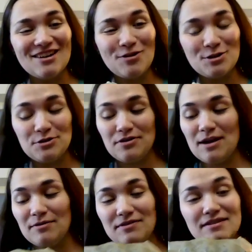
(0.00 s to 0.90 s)
horseshoe
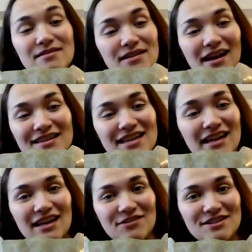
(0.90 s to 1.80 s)
crab of this size I
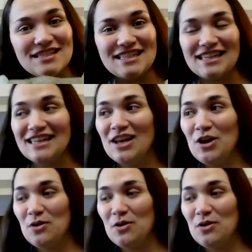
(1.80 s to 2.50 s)
had ever seen.